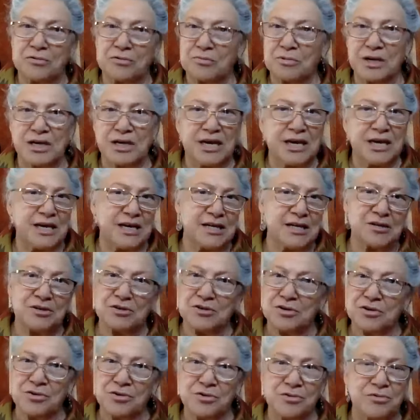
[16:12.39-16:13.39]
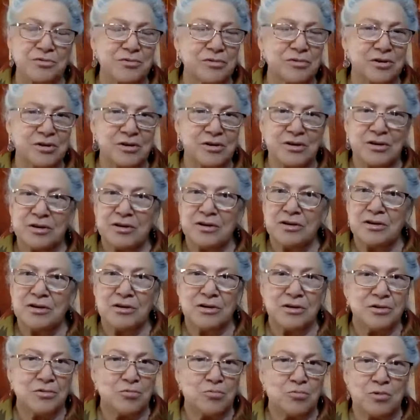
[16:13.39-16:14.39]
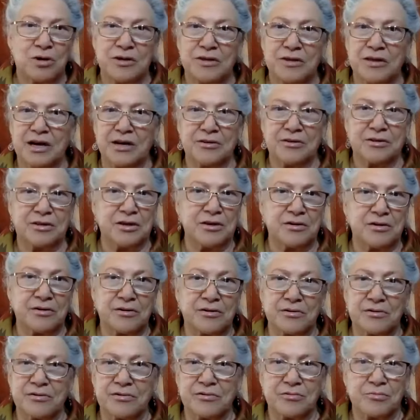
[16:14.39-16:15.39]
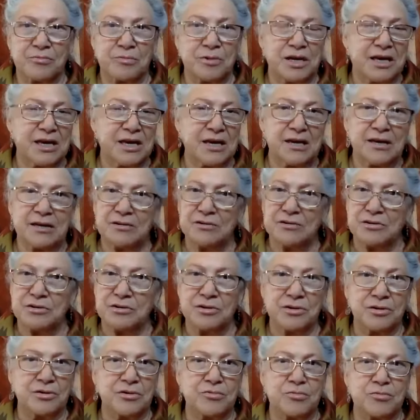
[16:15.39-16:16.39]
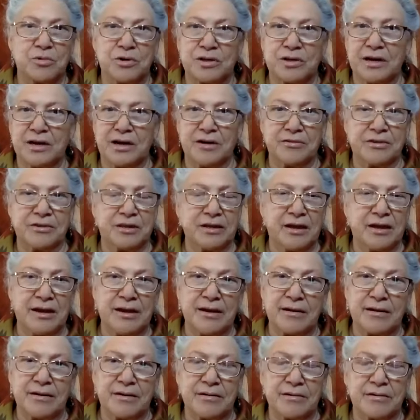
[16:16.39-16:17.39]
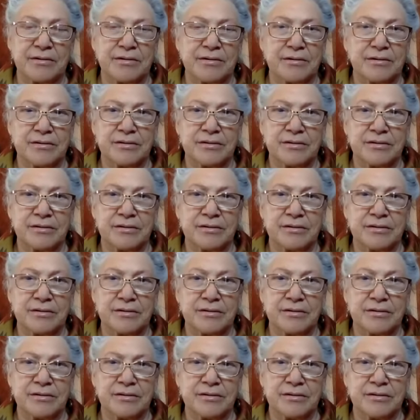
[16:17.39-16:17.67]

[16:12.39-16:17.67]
We can't do without the earth. We can't do without the air.